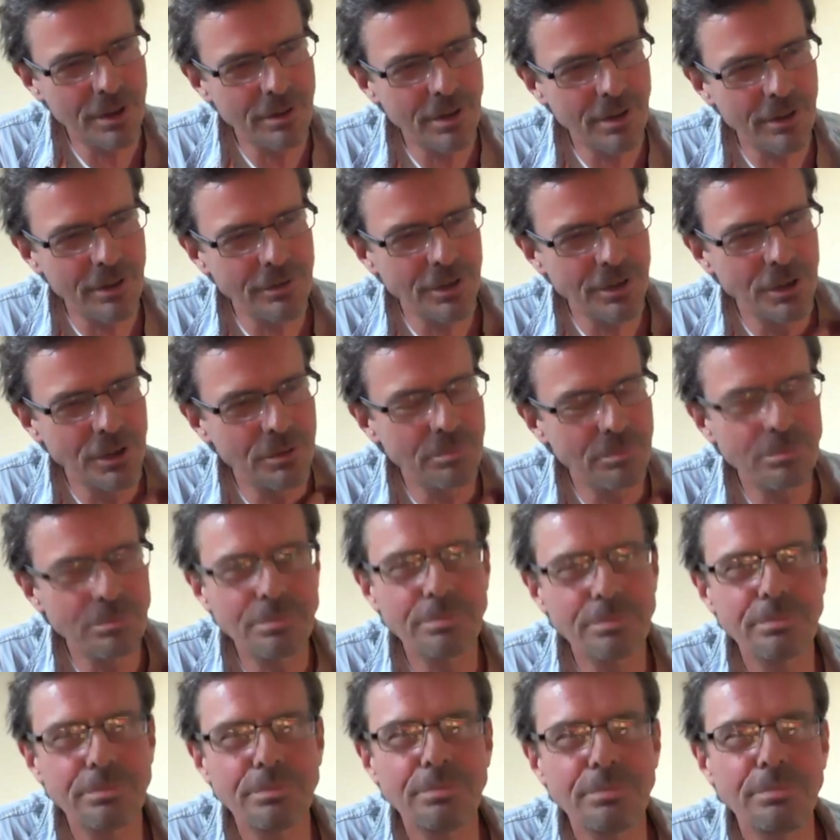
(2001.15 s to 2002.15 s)
I think you
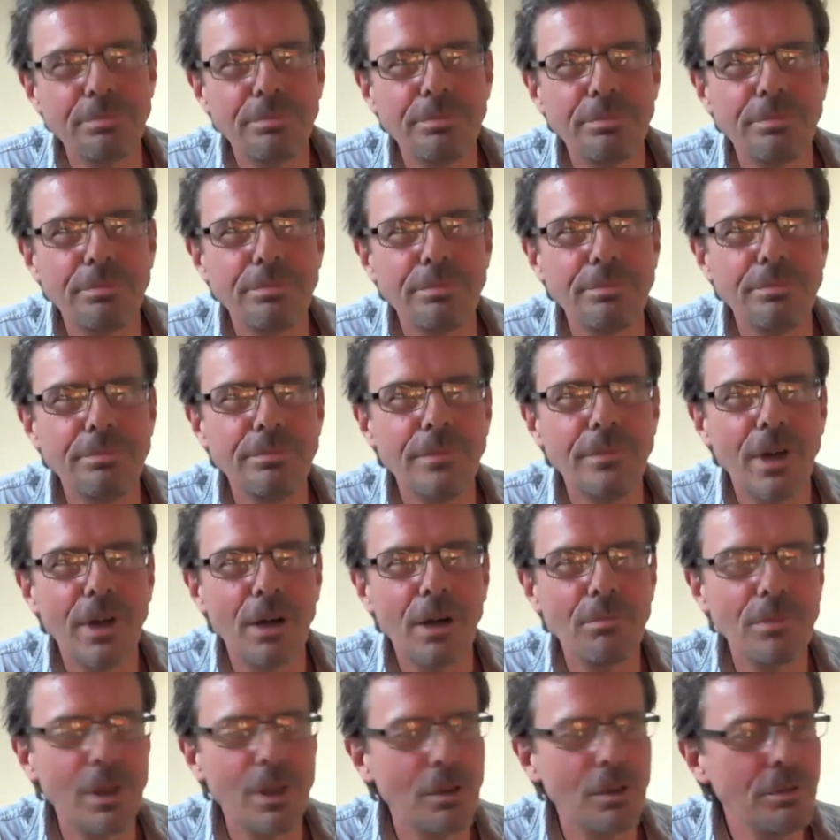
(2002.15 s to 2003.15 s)

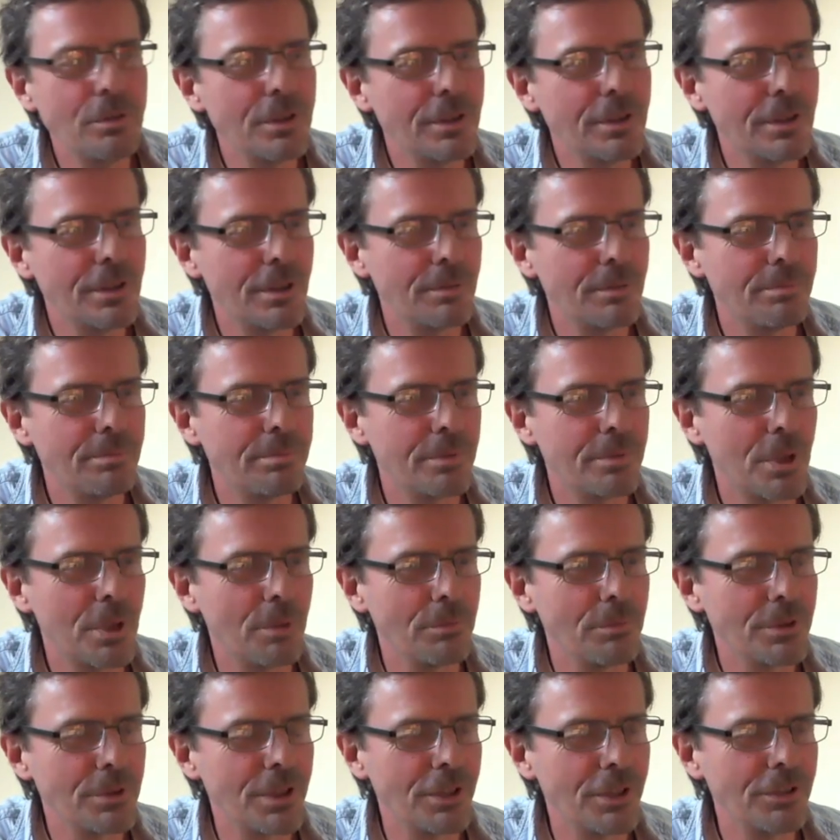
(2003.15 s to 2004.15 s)
uploaded a
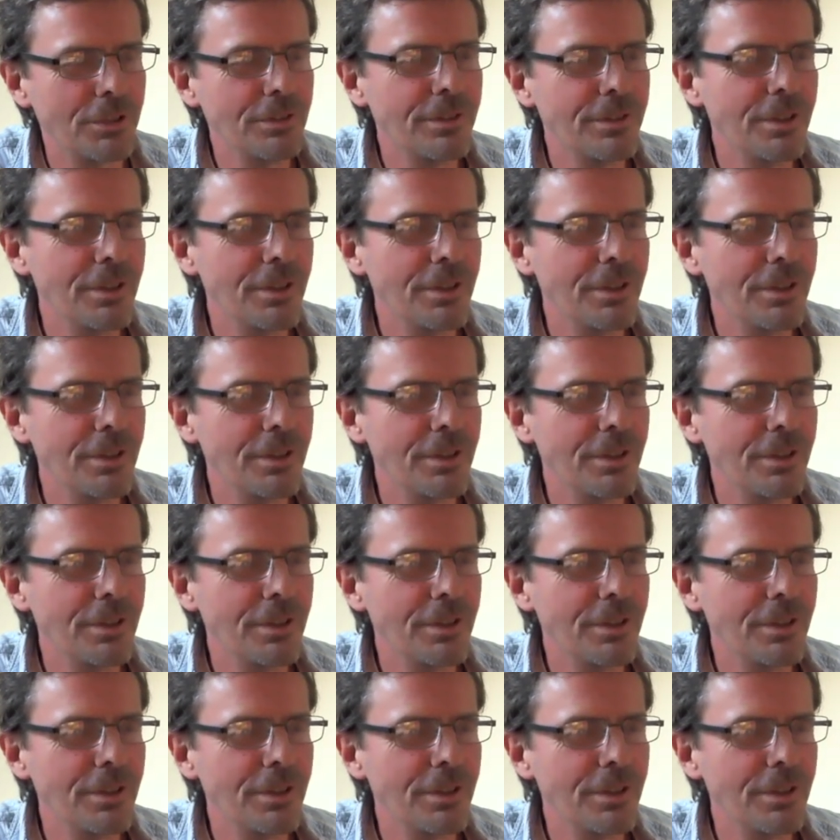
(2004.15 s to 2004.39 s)
conversation,